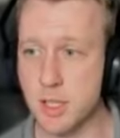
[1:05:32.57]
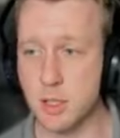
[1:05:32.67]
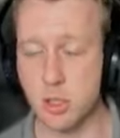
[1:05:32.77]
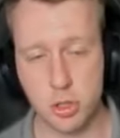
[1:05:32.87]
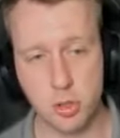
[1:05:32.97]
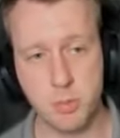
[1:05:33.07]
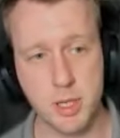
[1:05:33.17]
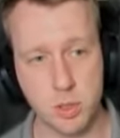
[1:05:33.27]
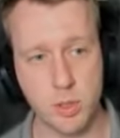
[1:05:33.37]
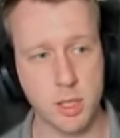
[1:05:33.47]
you should be
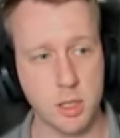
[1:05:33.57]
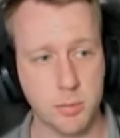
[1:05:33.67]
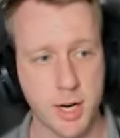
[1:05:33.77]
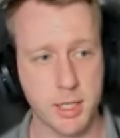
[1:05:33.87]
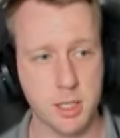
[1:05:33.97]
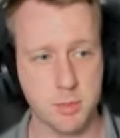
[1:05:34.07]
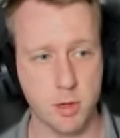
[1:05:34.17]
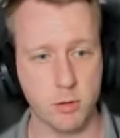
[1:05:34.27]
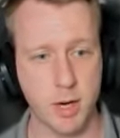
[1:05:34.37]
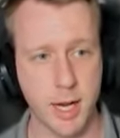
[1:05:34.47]
doing in your practice
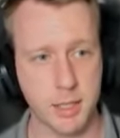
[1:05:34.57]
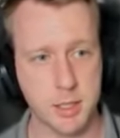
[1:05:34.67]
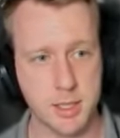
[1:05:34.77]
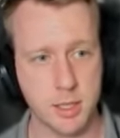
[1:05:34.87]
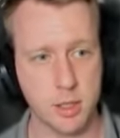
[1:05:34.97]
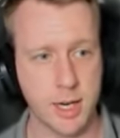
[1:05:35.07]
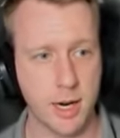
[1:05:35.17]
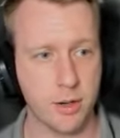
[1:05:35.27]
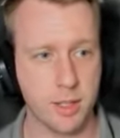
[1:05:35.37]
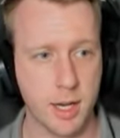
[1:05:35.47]
mode, right? Understand your
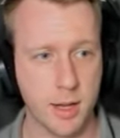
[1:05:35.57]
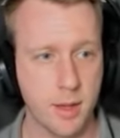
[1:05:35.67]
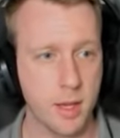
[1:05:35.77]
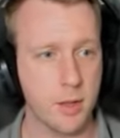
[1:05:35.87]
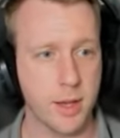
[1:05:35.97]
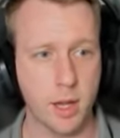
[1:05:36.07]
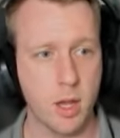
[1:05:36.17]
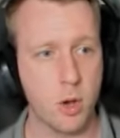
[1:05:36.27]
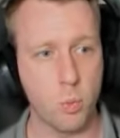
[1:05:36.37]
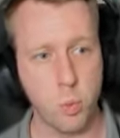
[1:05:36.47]
character, like
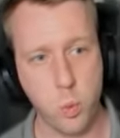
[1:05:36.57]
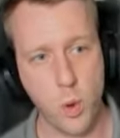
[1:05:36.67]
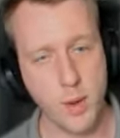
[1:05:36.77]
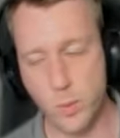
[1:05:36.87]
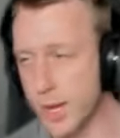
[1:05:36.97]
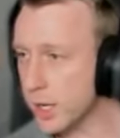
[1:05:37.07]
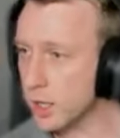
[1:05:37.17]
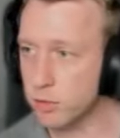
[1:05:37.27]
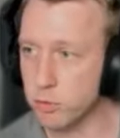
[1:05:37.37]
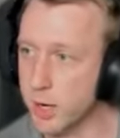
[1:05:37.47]
where can
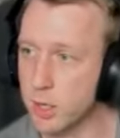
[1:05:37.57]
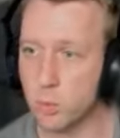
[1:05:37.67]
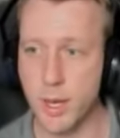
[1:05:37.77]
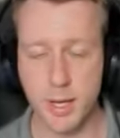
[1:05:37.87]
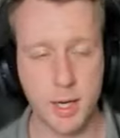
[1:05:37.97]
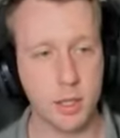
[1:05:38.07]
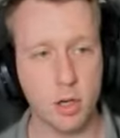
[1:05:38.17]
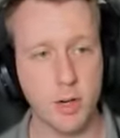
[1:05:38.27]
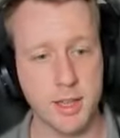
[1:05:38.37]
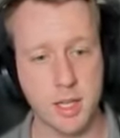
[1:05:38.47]
I run, where can I
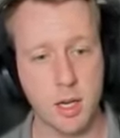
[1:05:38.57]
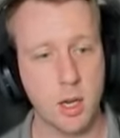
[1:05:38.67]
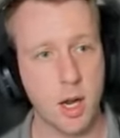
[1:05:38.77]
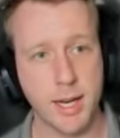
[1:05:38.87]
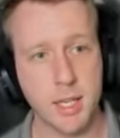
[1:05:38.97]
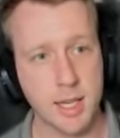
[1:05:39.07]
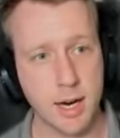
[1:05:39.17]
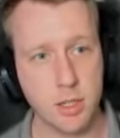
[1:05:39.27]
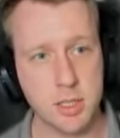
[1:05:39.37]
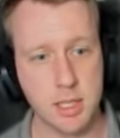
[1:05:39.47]
go, right? I can
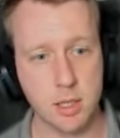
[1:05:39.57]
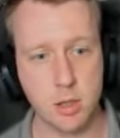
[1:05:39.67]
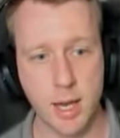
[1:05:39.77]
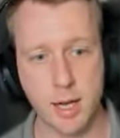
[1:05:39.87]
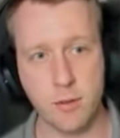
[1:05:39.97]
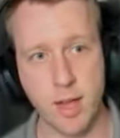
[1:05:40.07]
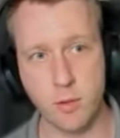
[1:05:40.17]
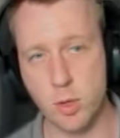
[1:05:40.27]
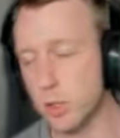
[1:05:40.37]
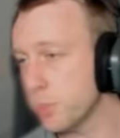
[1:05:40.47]
guarantee you, out of
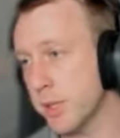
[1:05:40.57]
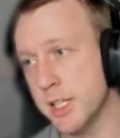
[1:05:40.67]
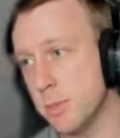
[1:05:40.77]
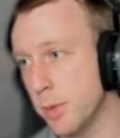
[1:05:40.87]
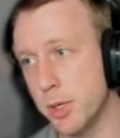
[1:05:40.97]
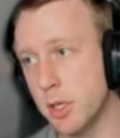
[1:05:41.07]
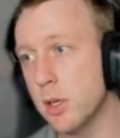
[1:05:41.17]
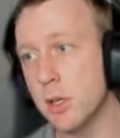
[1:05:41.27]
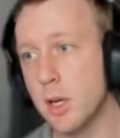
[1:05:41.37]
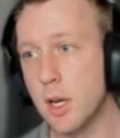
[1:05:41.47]
everyone who plays
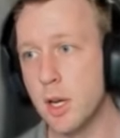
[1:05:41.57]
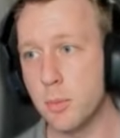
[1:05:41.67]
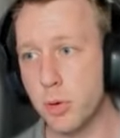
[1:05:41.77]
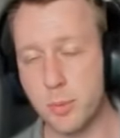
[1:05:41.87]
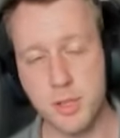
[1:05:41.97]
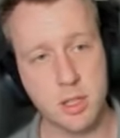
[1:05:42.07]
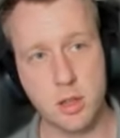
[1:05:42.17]
Mimikyu, probably